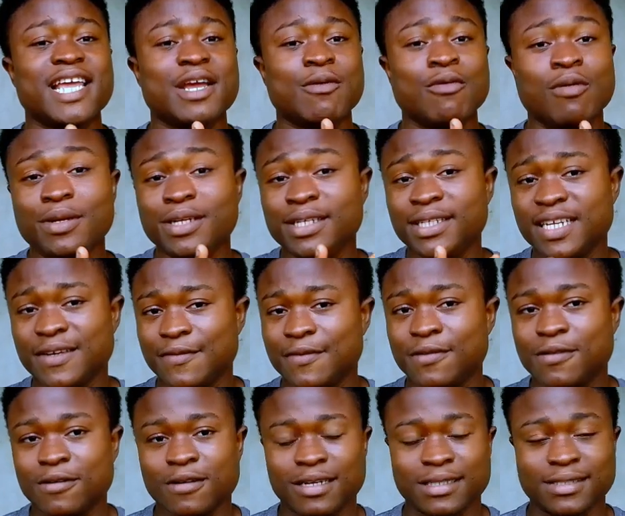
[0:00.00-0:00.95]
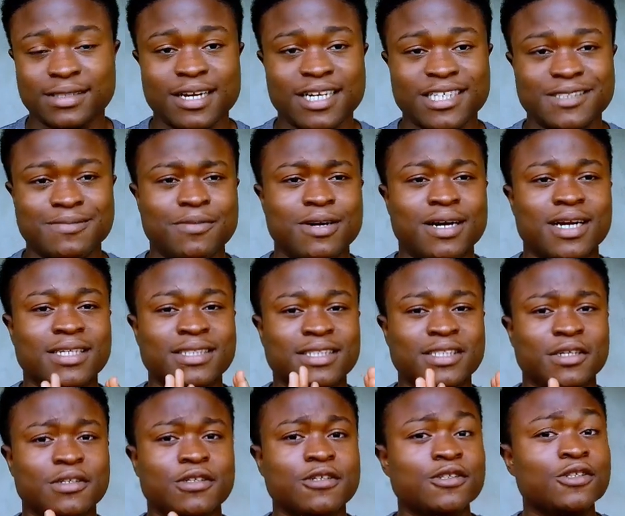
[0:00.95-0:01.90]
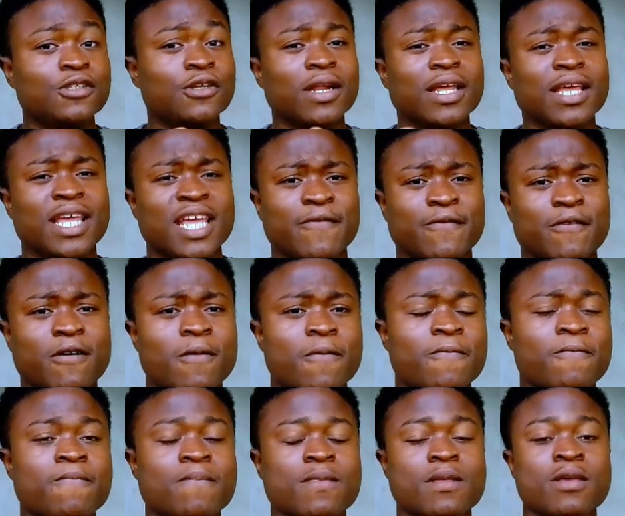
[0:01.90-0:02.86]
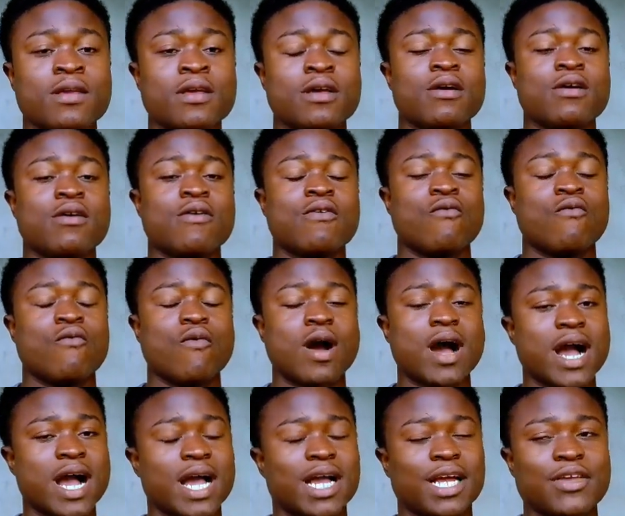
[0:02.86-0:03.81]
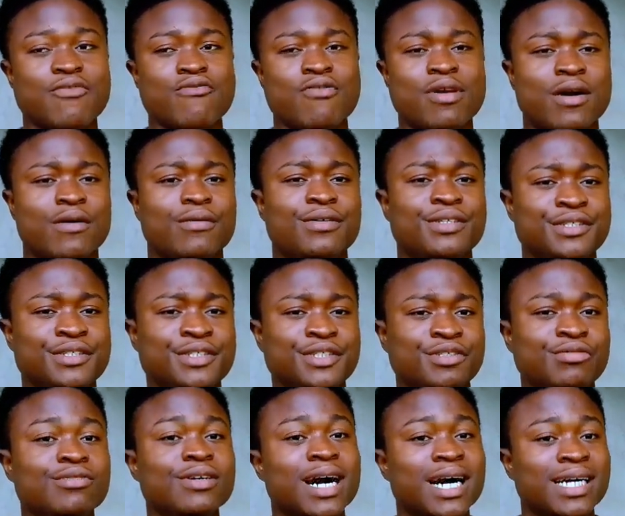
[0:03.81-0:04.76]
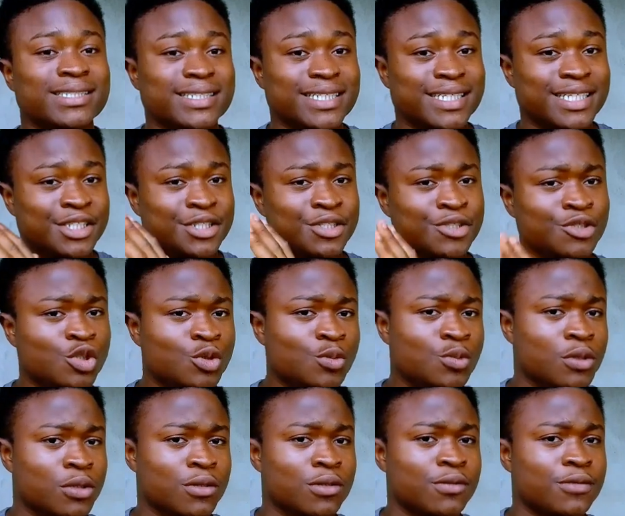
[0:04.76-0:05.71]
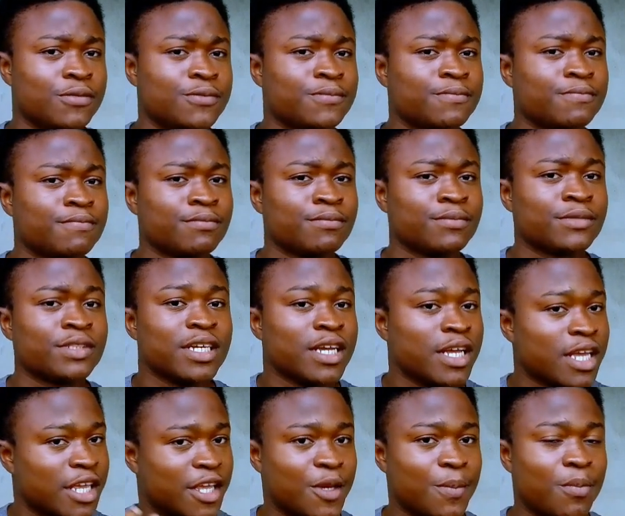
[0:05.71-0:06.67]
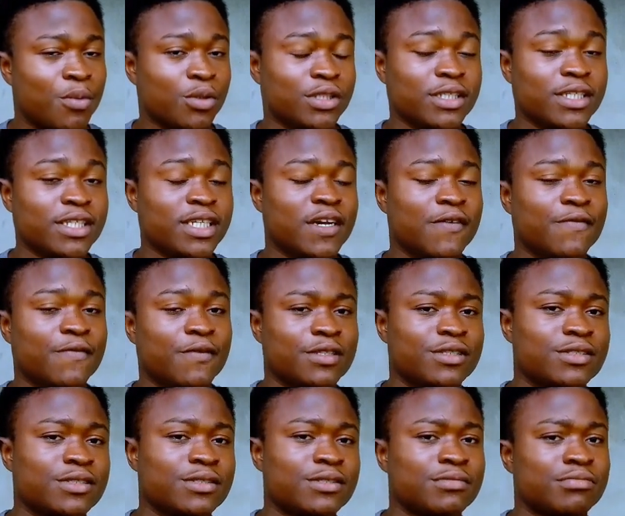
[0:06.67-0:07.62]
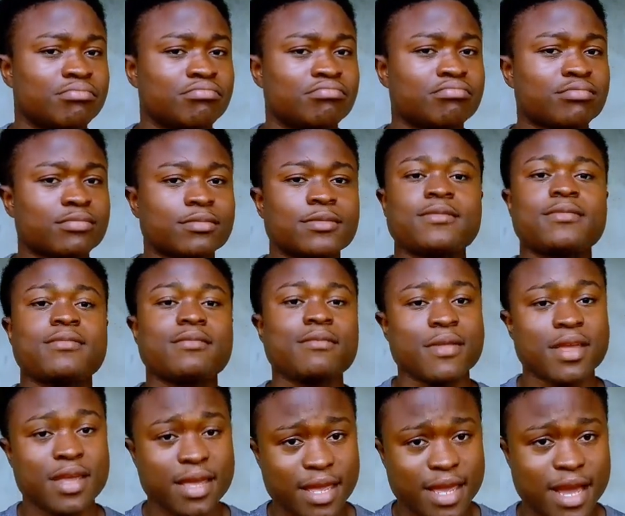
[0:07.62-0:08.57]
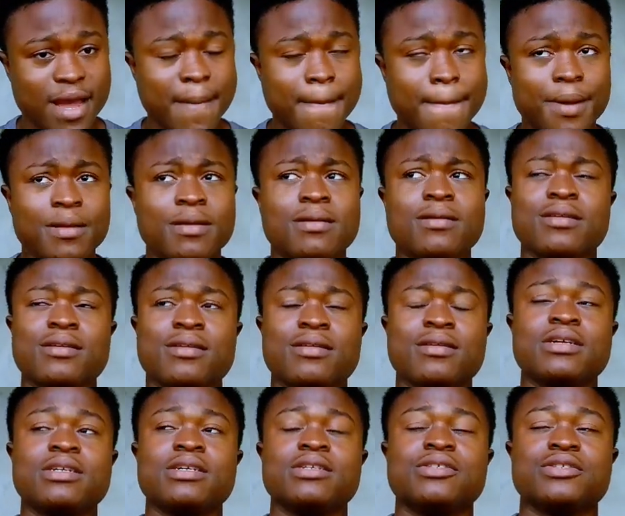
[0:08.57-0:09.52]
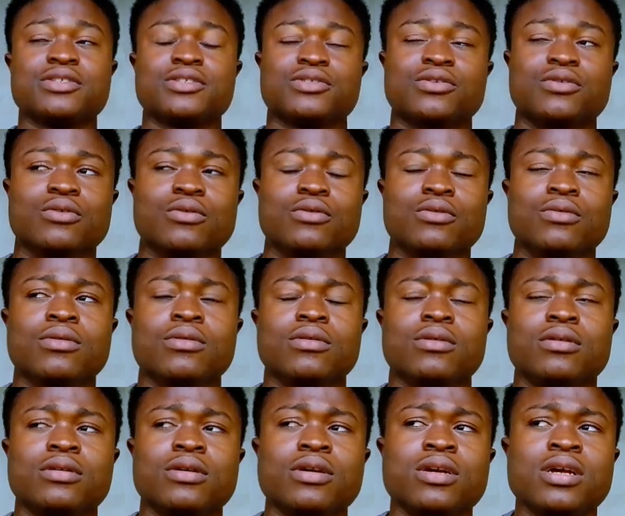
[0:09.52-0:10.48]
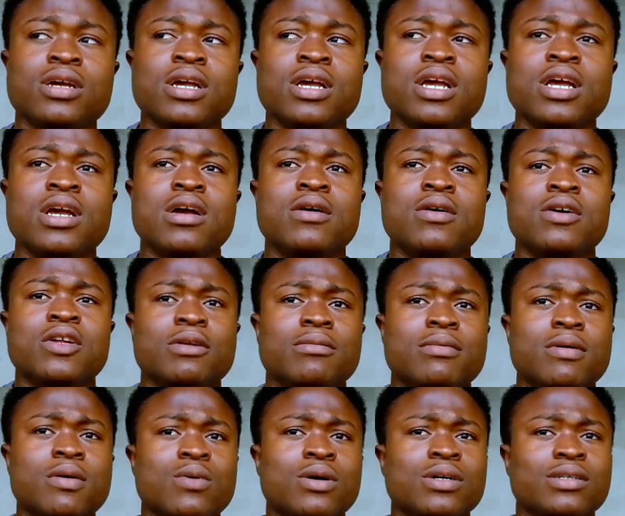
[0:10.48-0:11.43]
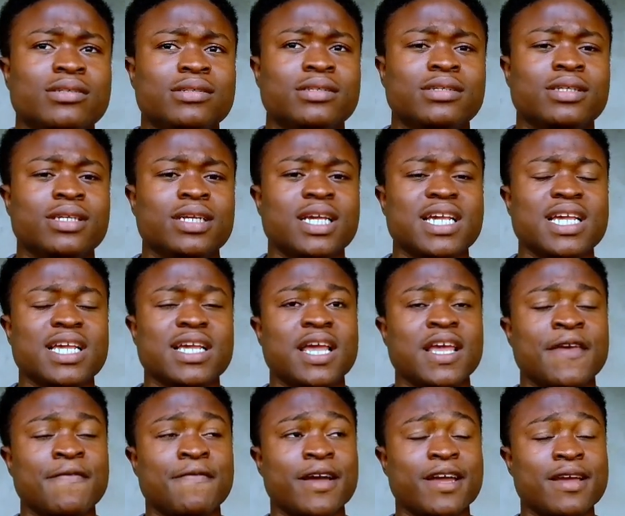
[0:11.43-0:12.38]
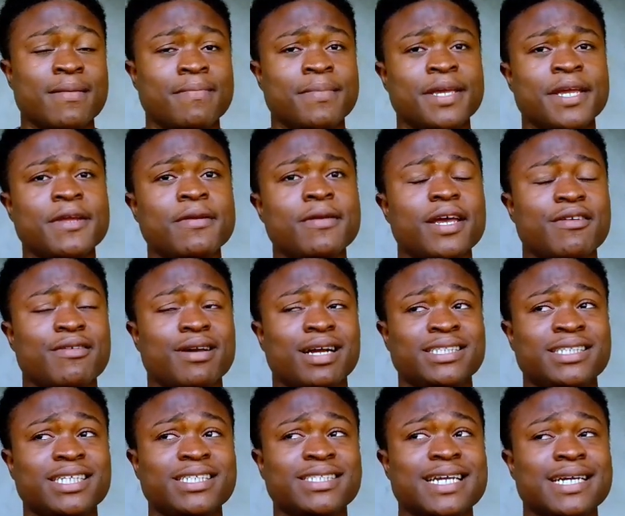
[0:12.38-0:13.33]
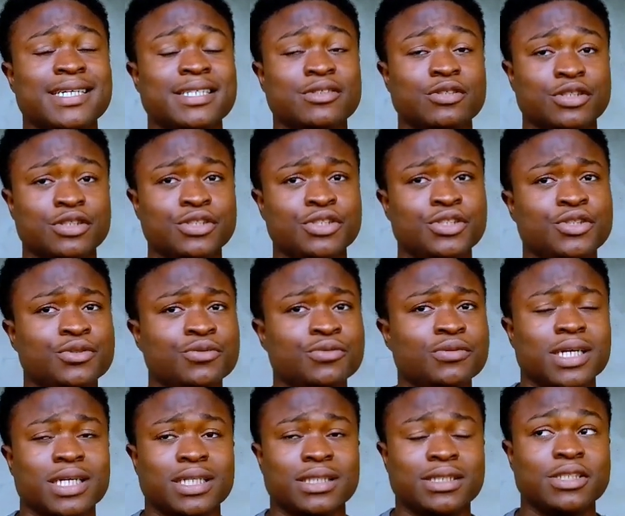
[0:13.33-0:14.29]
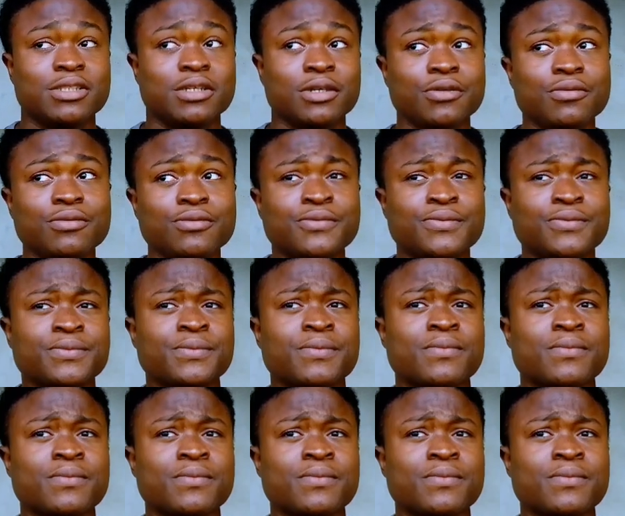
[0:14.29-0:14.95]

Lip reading: It will be difficult at times, but I can tell you, don't give up. Why you are on YouTube as a YouTuber, keep putting efforts. Yeah, so number one, if you are a beginner and you are just getting on YouTube, I can tell you,